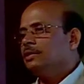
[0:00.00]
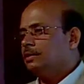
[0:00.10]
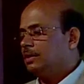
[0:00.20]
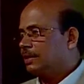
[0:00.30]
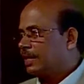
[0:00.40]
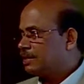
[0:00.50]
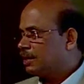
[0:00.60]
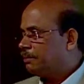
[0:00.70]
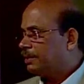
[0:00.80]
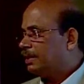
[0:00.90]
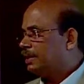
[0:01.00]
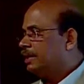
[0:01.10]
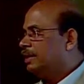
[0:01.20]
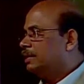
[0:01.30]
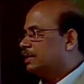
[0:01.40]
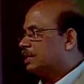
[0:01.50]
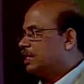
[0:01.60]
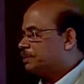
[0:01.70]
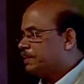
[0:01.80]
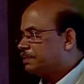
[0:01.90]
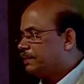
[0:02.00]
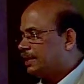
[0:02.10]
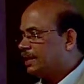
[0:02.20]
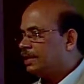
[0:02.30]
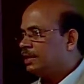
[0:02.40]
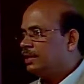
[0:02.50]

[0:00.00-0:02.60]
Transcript: the classical method, the state space method